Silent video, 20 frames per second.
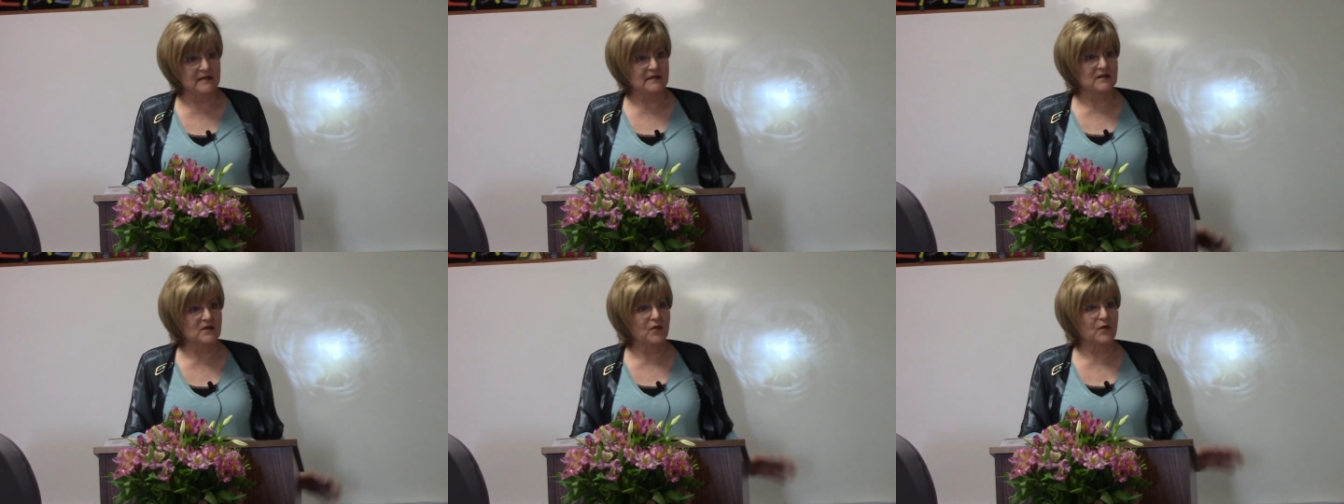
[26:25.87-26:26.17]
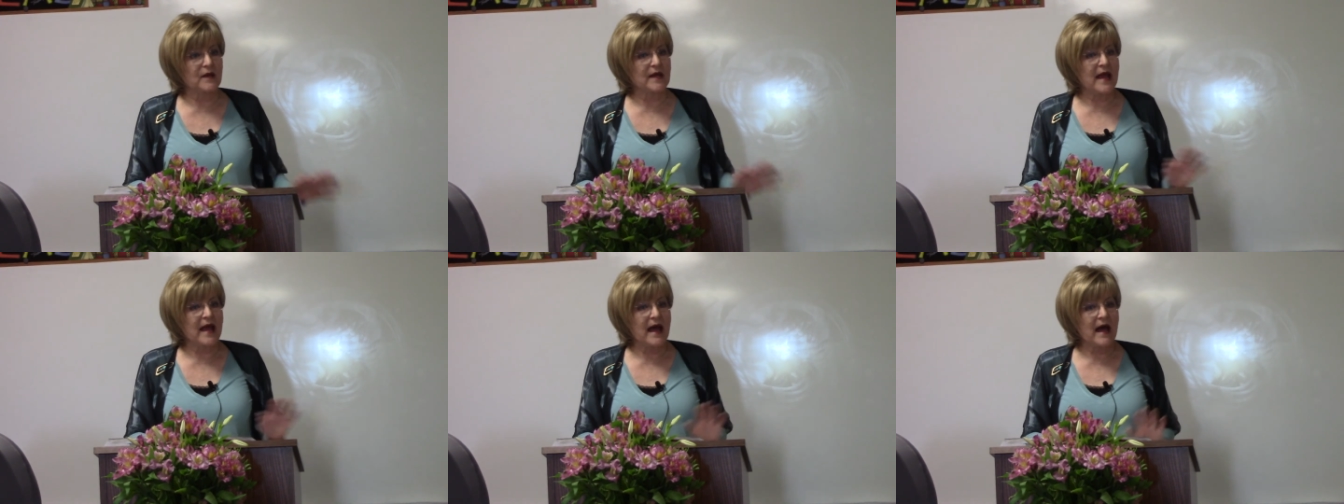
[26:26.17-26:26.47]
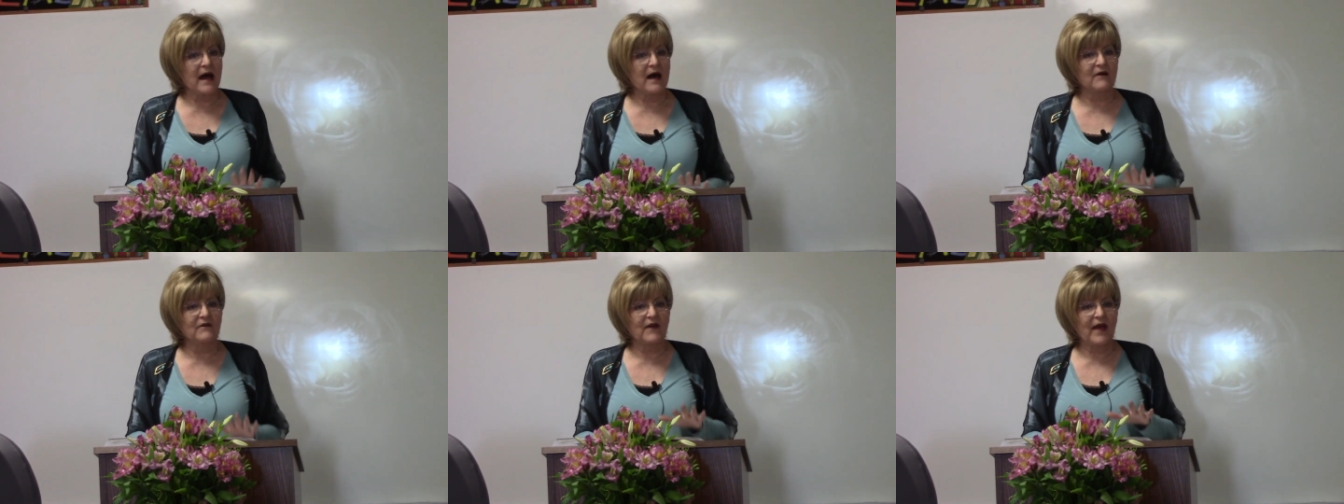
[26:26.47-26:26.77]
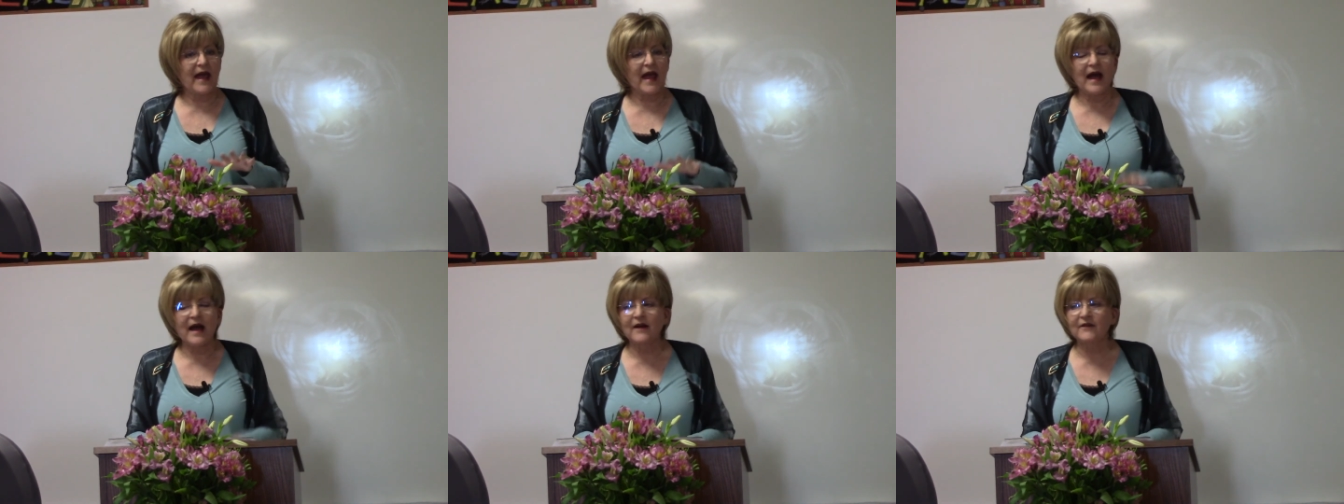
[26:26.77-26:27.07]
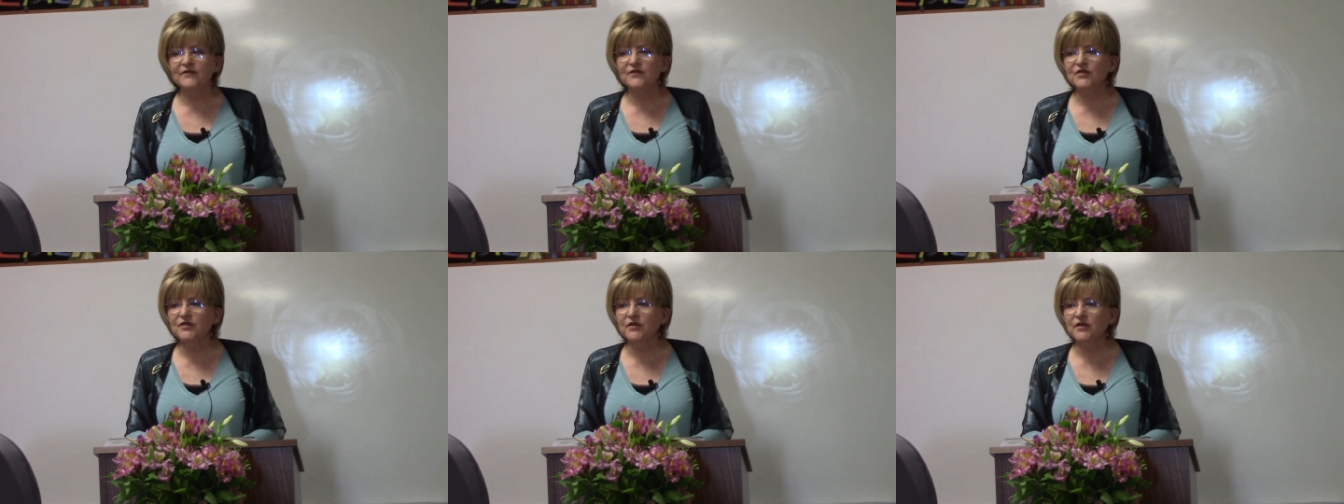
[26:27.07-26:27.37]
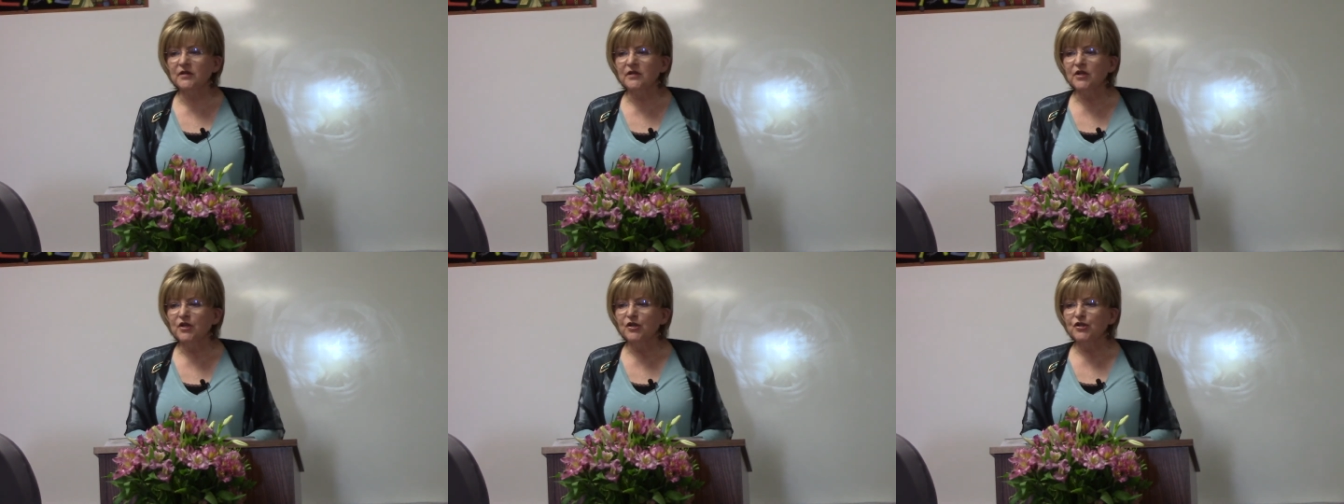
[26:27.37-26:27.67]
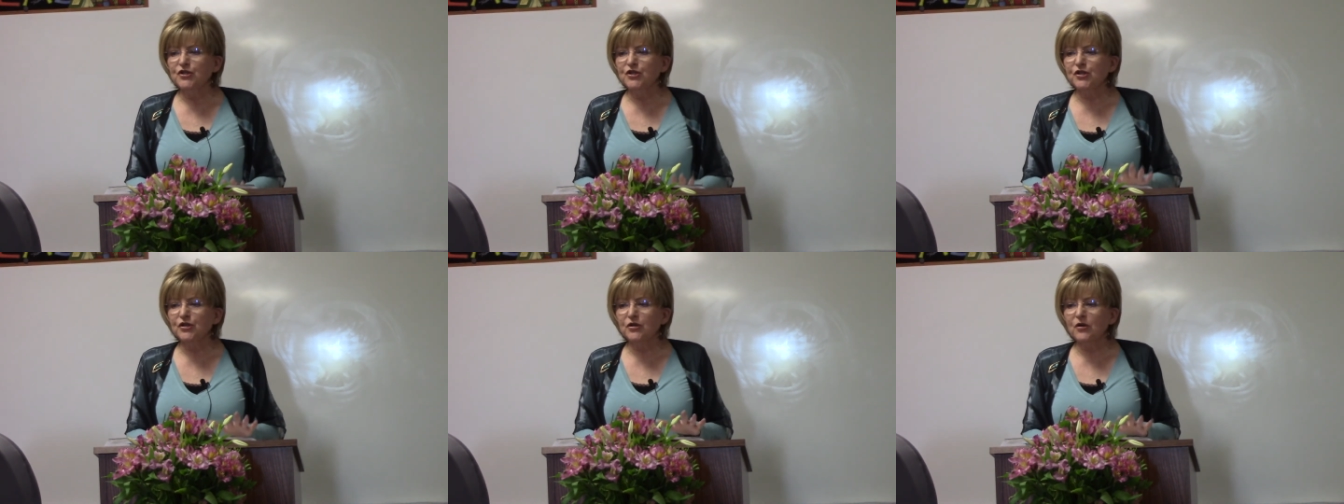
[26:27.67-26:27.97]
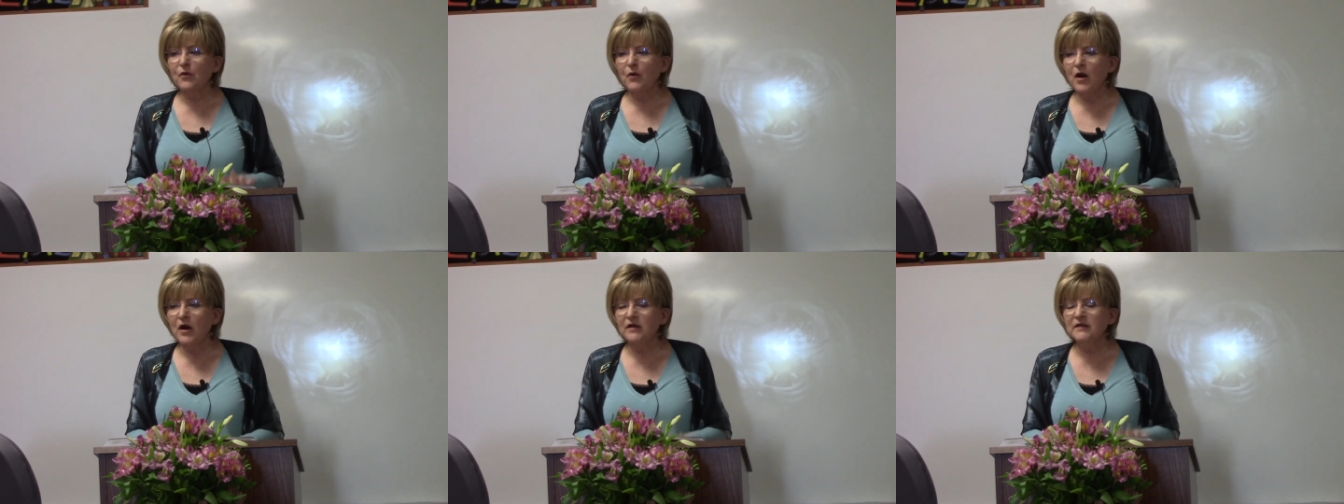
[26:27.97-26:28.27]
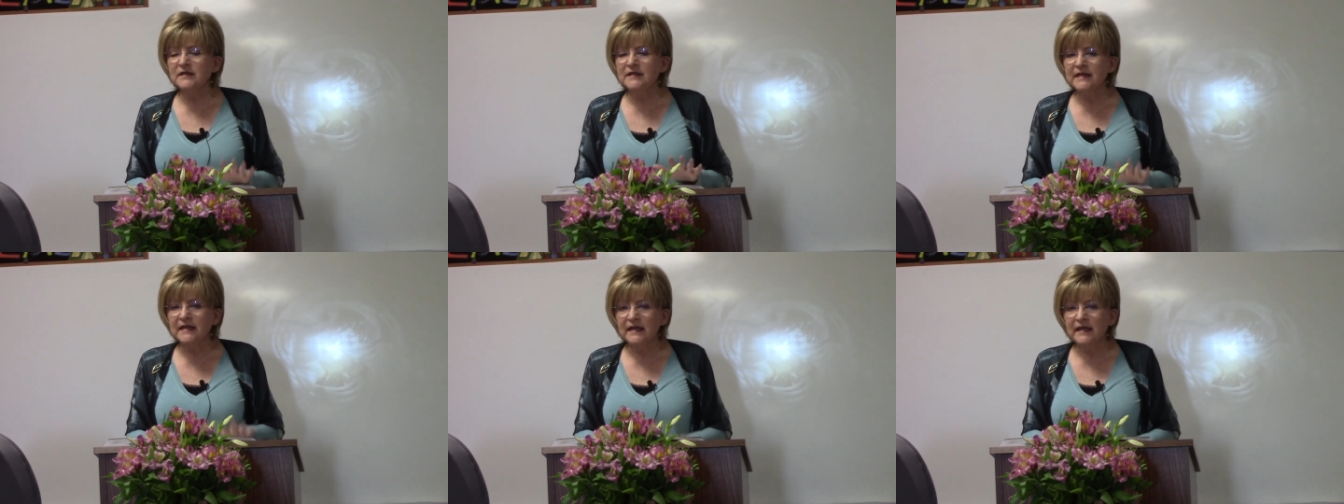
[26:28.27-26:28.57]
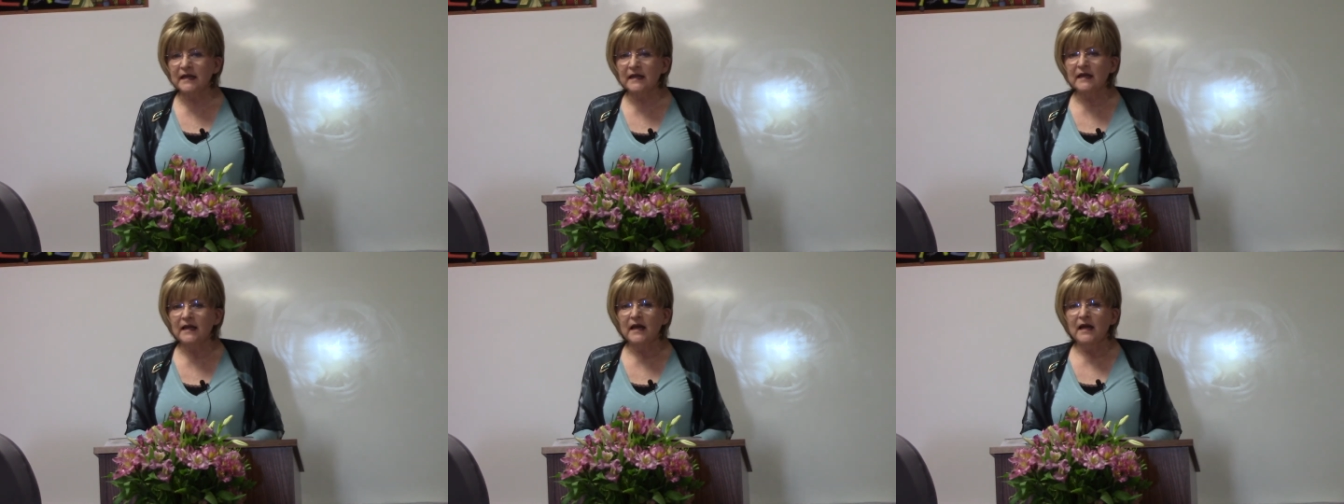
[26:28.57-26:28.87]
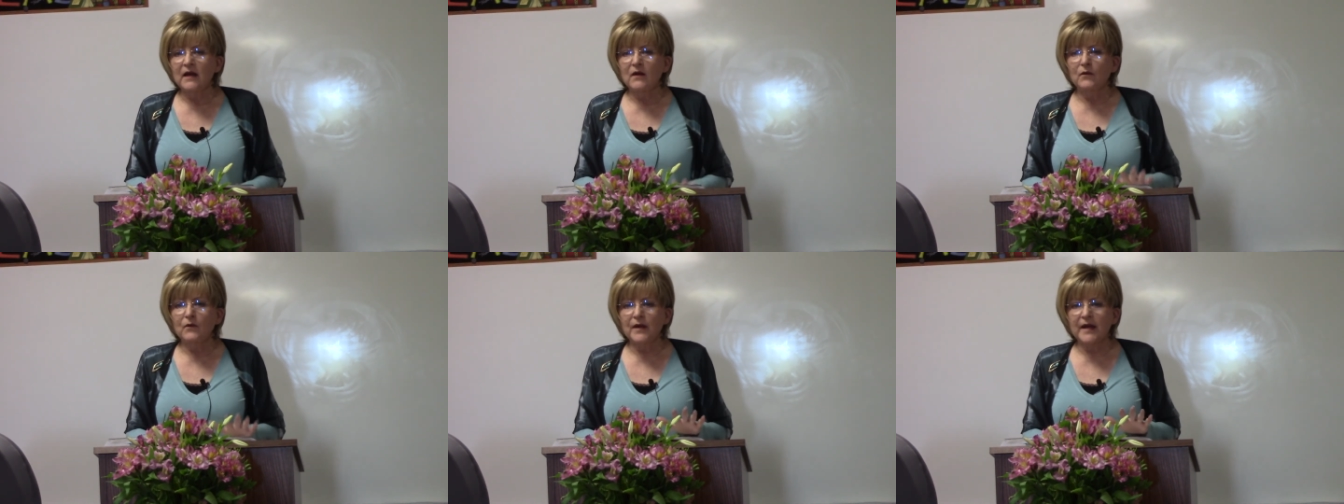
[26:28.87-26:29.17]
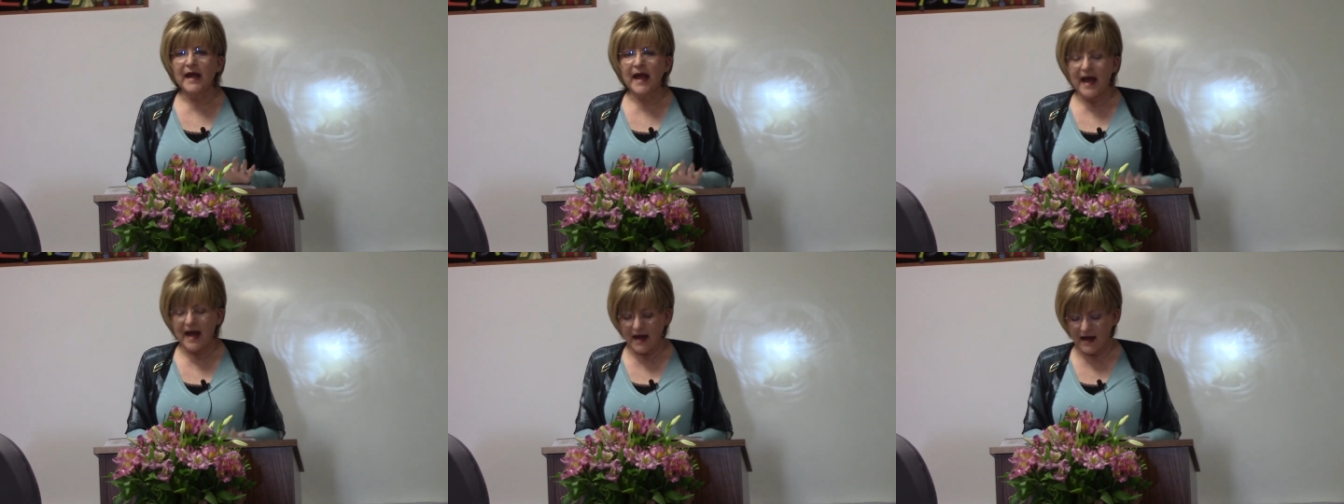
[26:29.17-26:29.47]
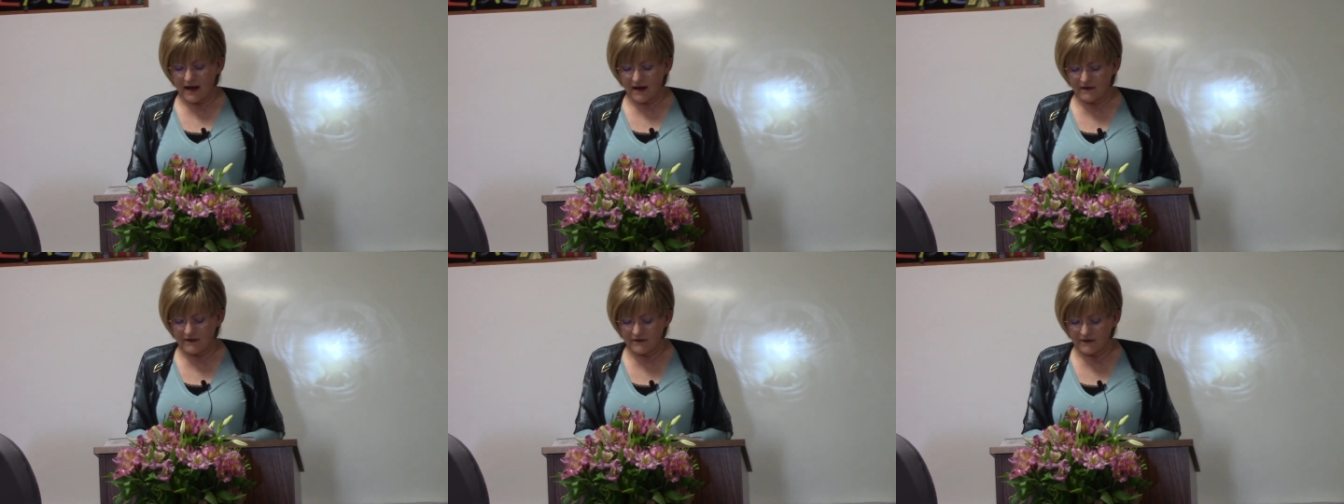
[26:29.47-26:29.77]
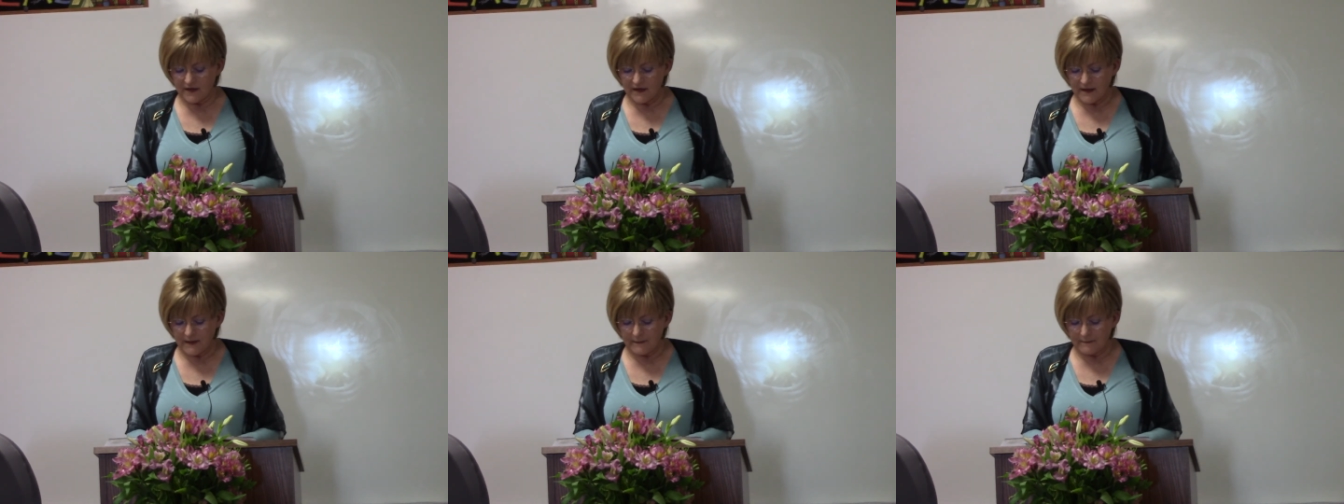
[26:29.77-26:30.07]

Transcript: So we have, after Shi Huangdi, we have